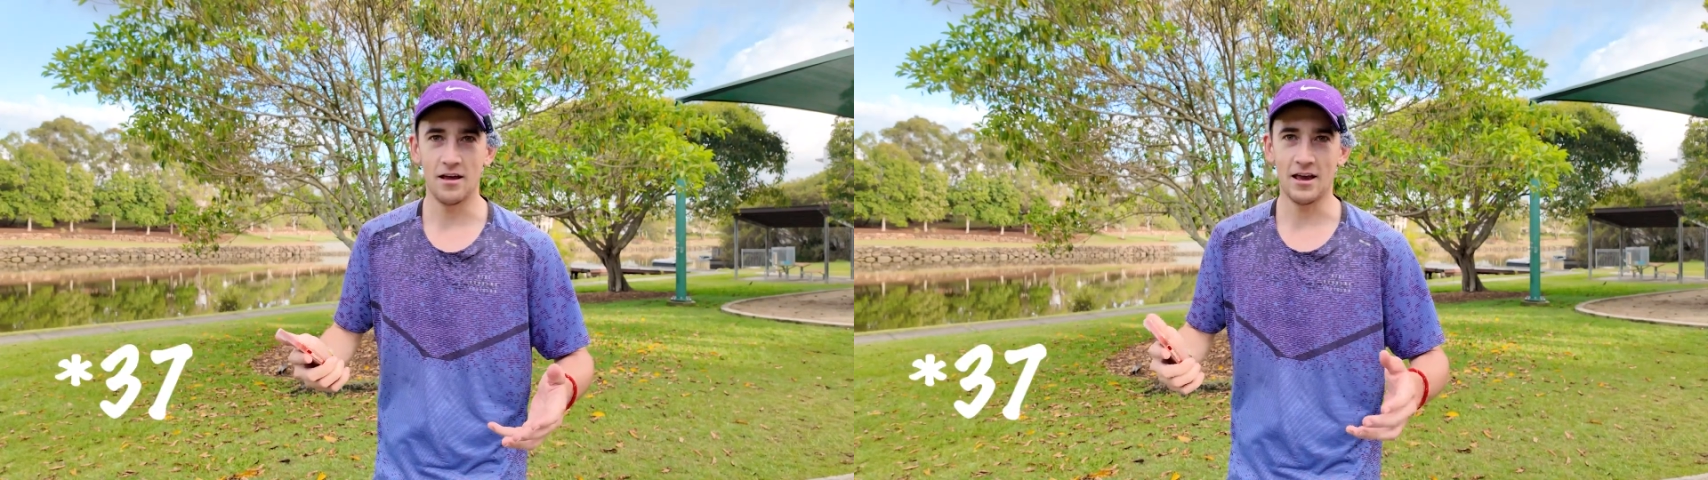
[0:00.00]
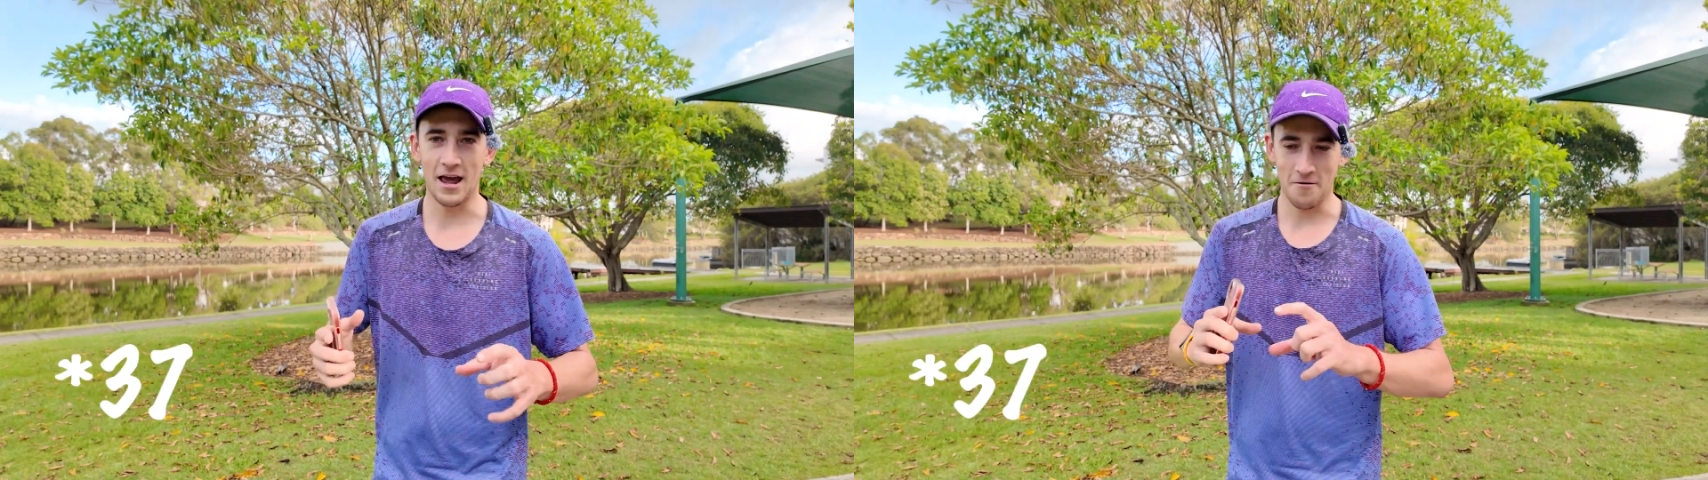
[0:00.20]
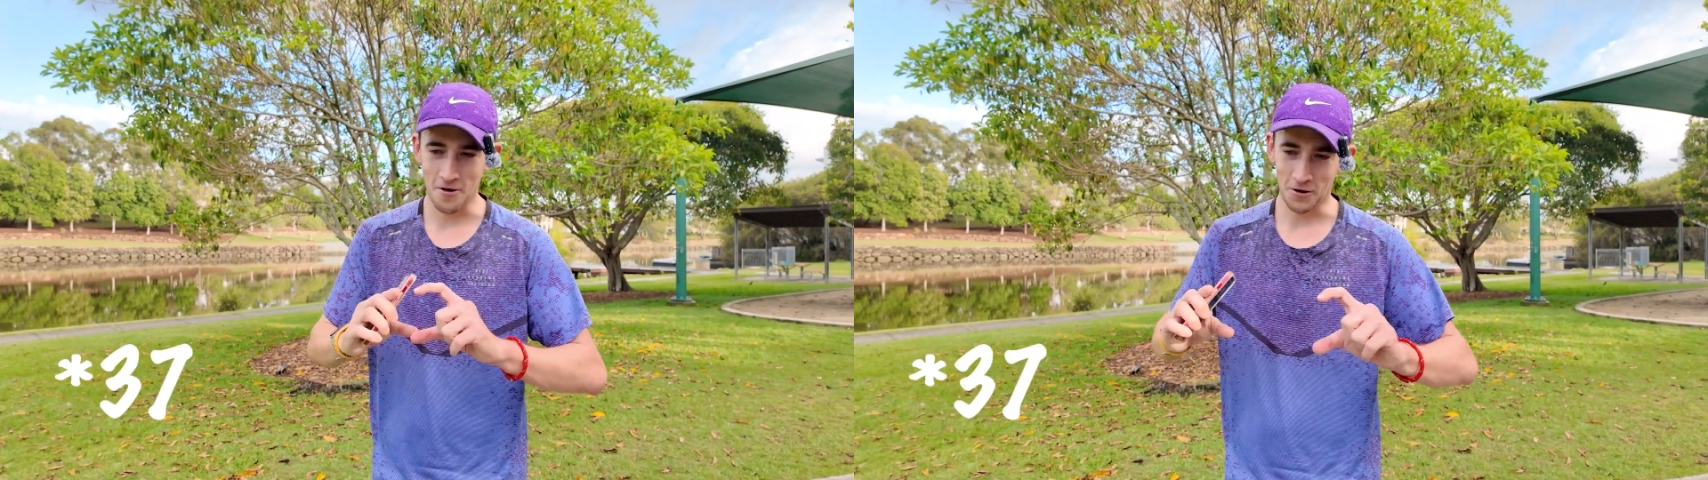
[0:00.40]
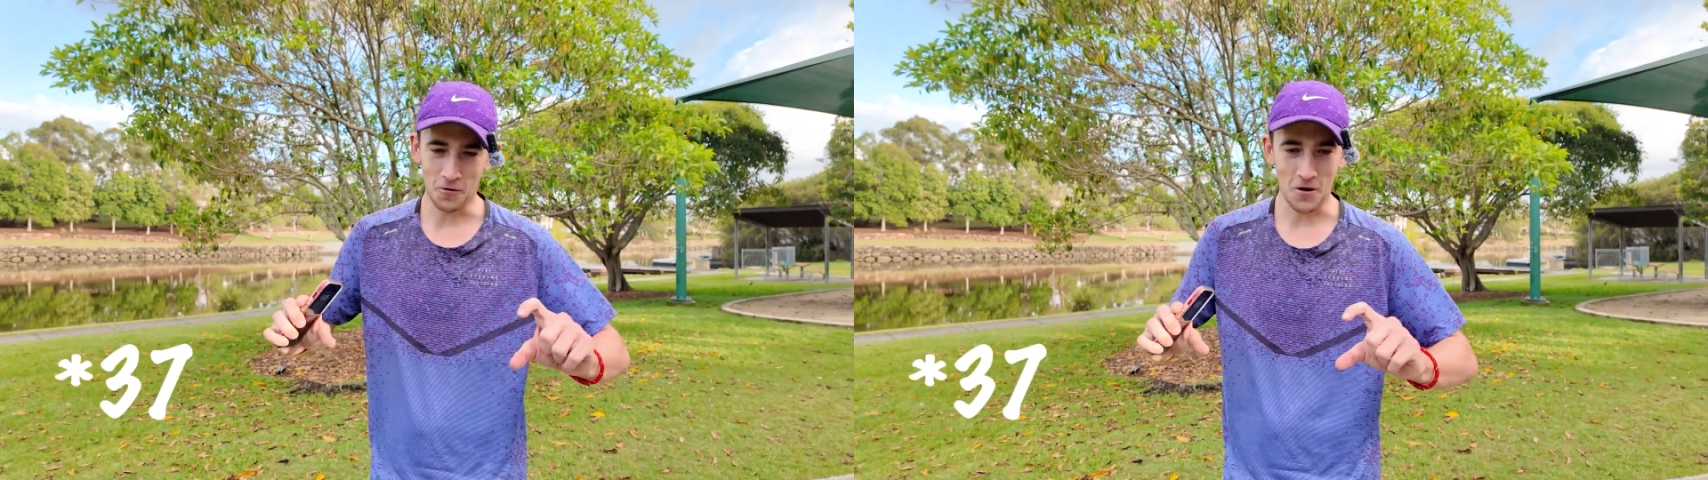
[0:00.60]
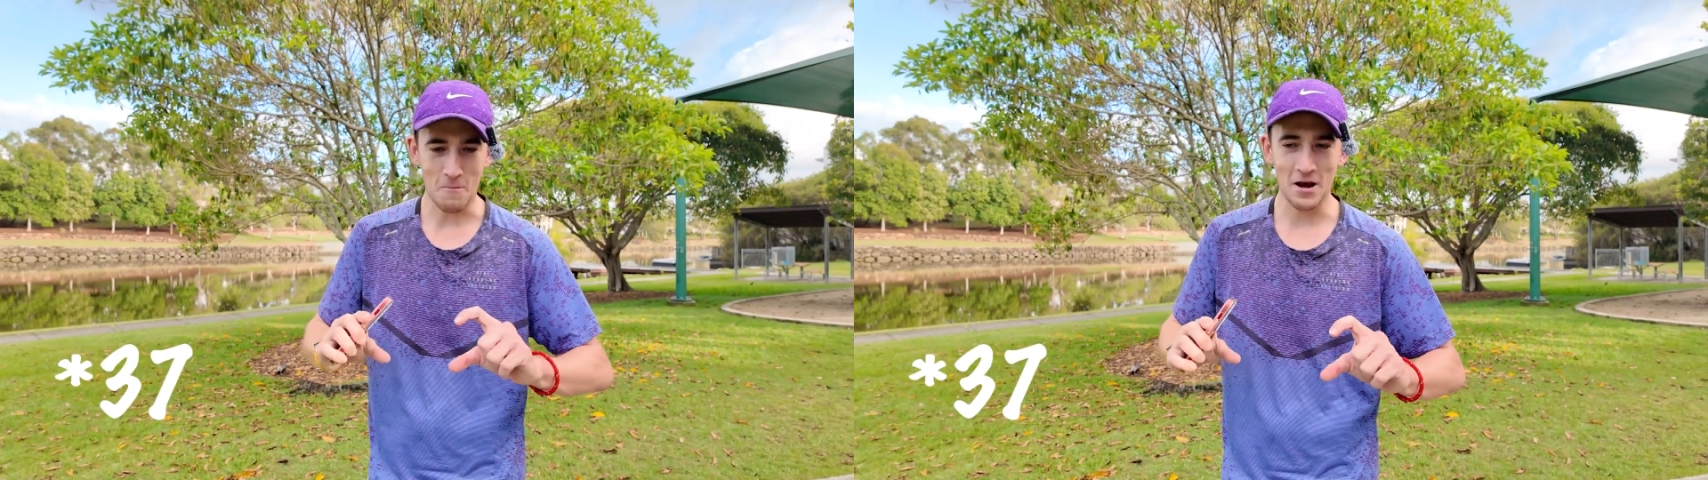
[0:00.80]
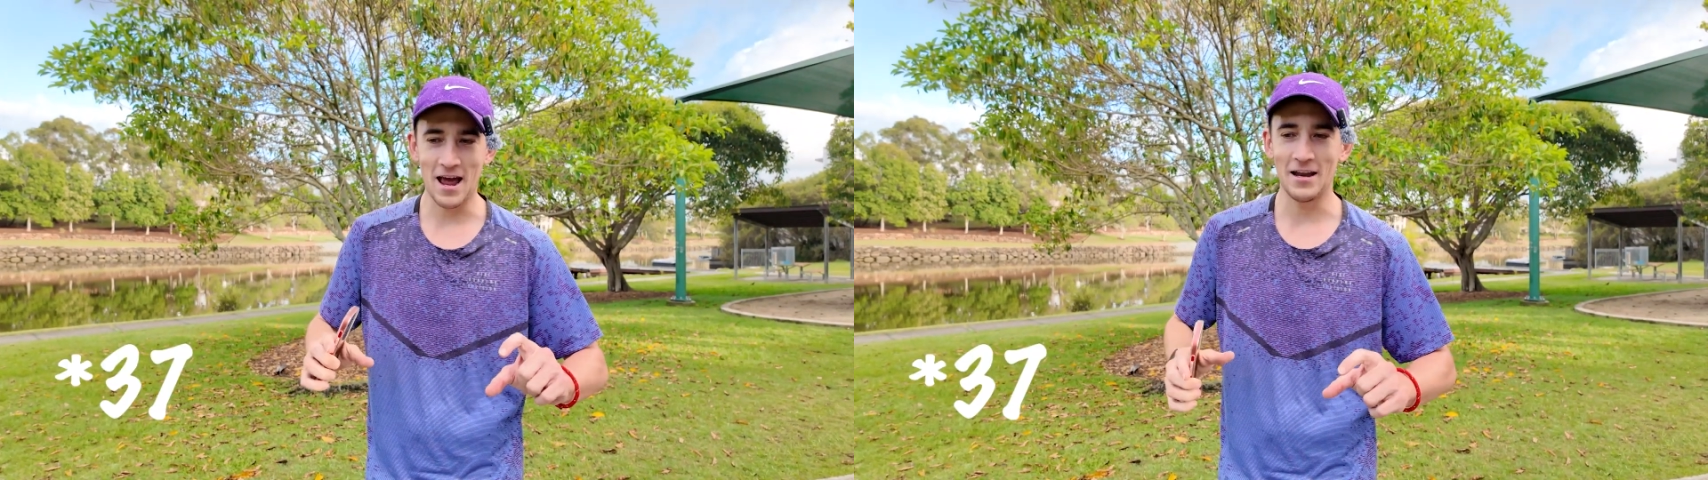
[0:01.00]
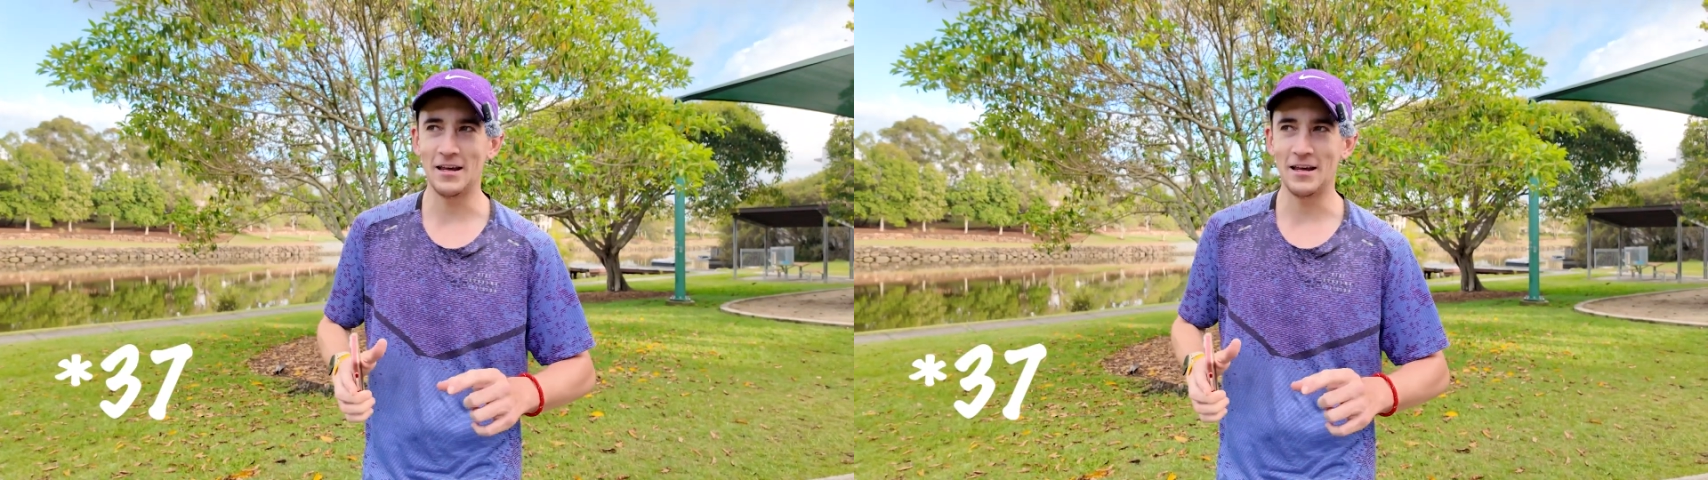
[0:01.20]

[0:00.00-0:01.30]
Again, little number down